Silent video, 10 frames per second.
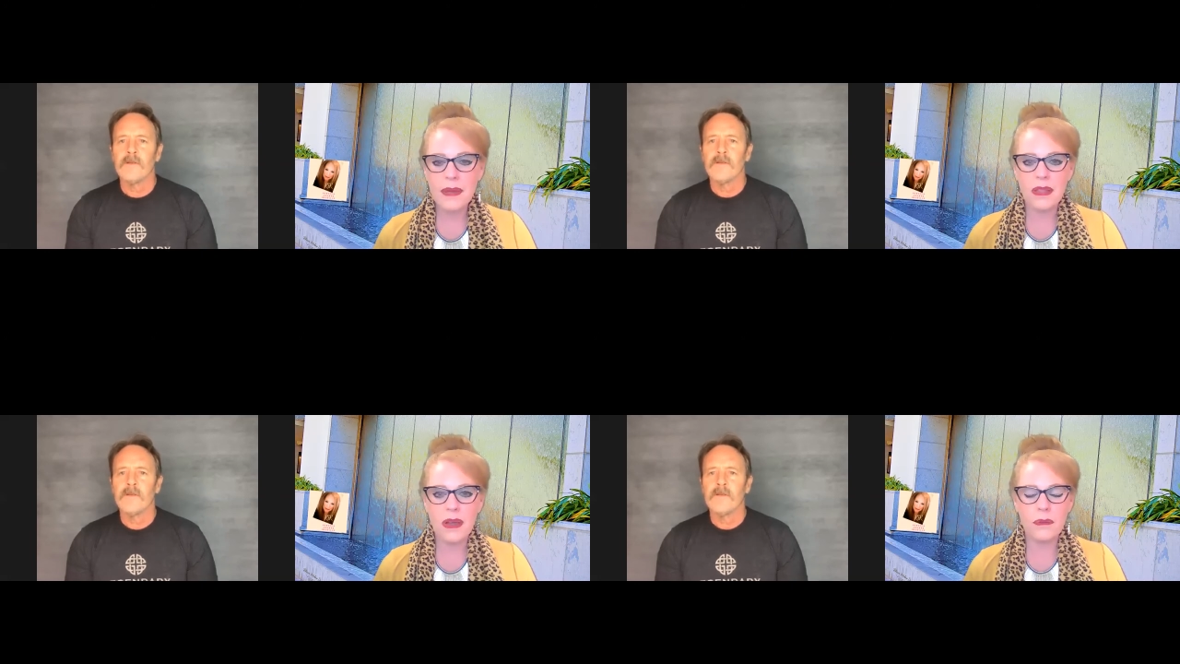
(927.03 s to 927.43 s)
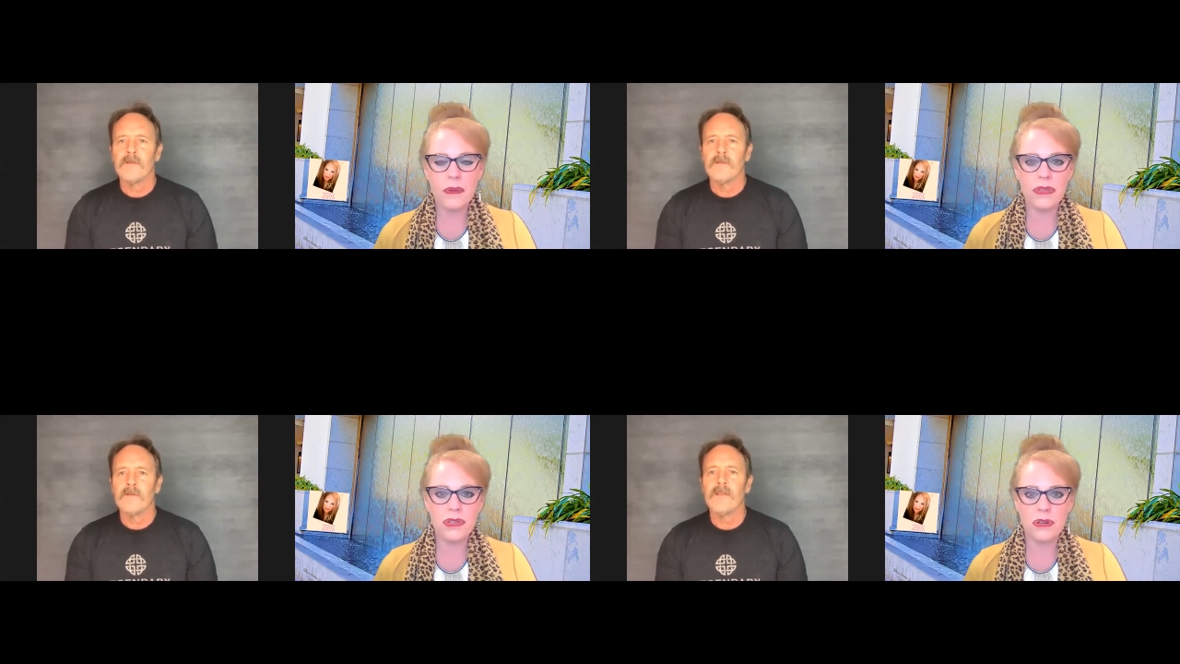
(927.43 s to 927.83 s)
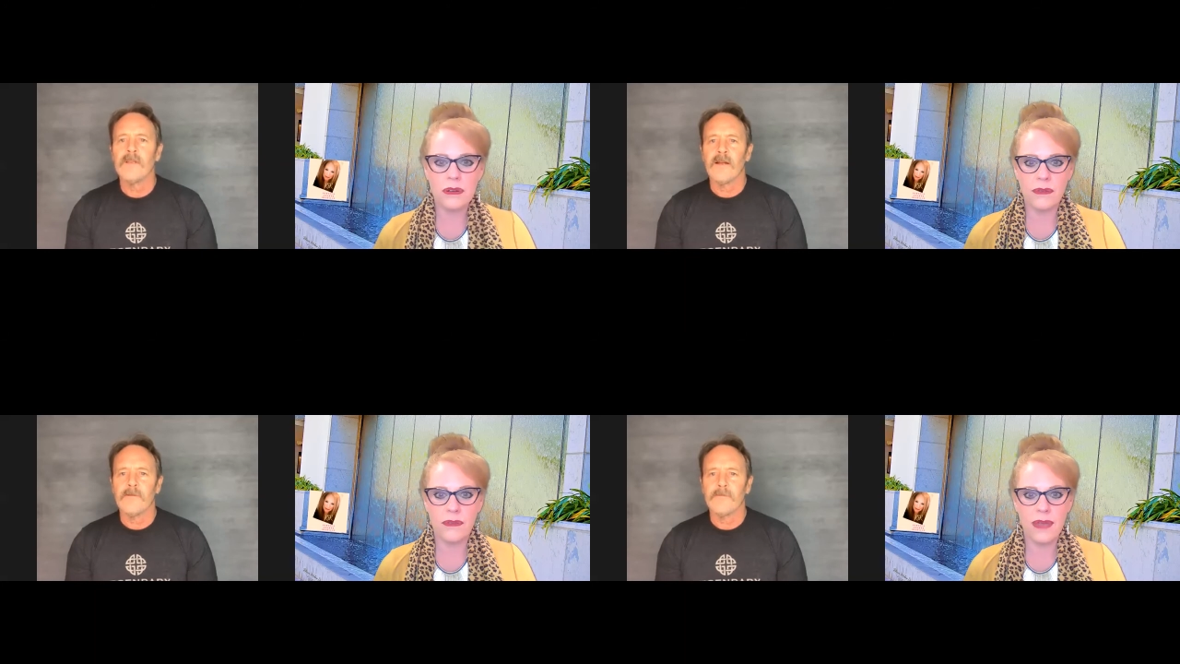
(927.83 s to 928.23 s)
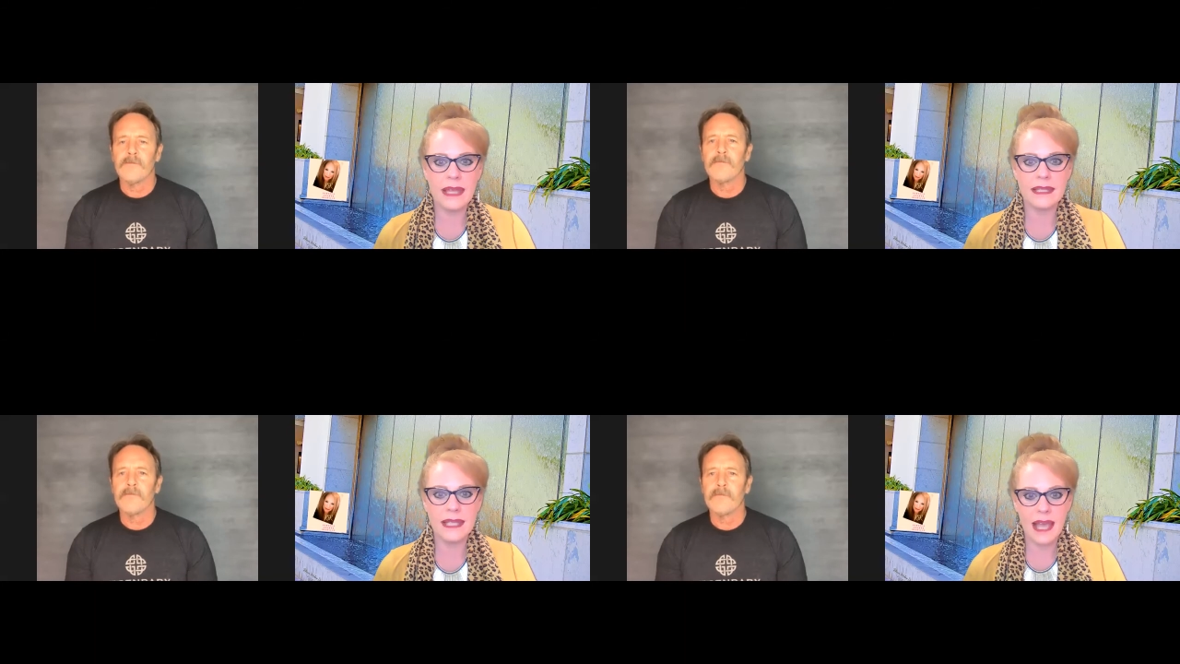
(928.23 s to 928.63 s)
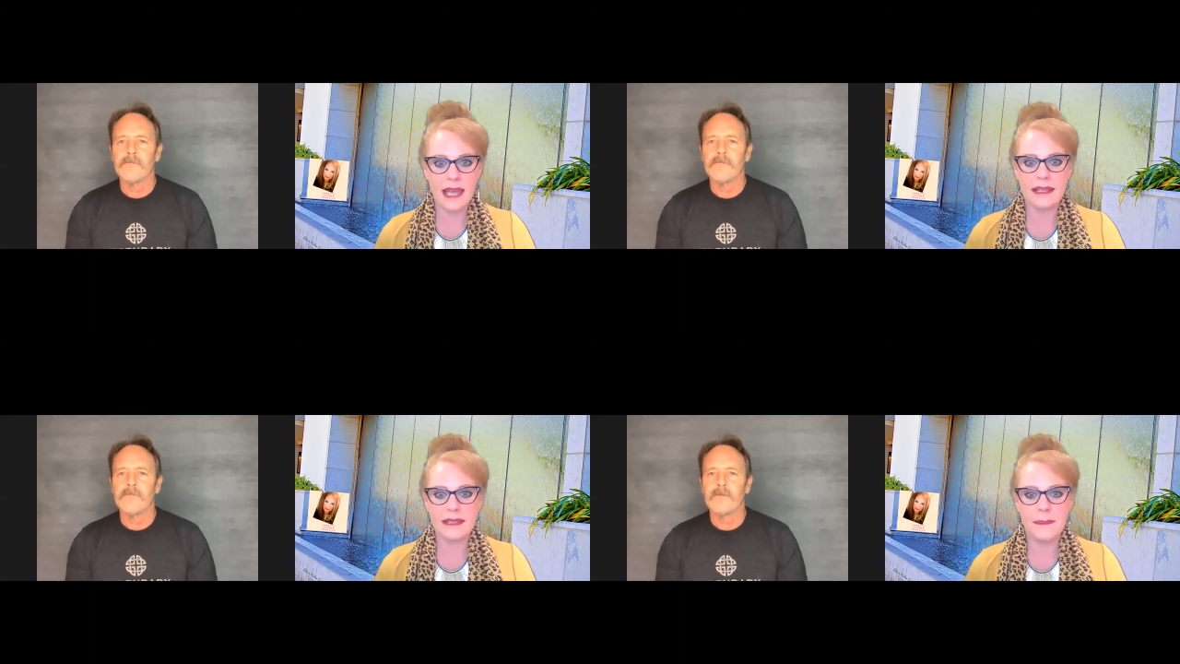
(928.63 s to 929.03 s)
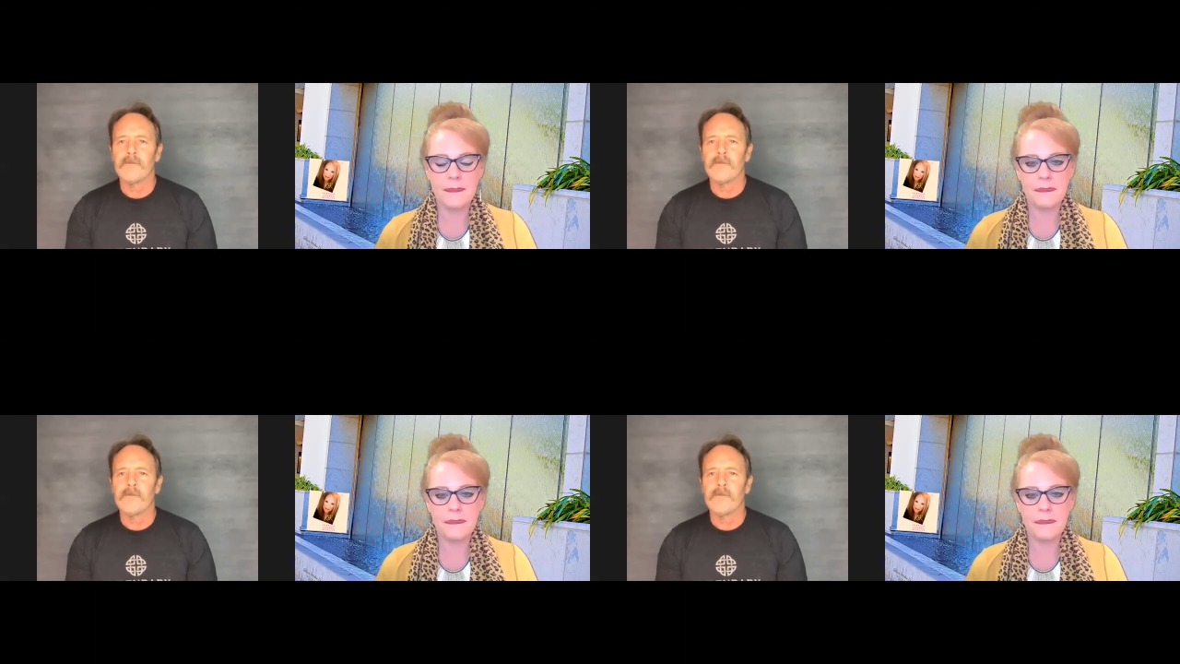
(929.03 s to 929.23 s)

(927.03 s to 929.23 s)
Speaker 1: along with turn of events as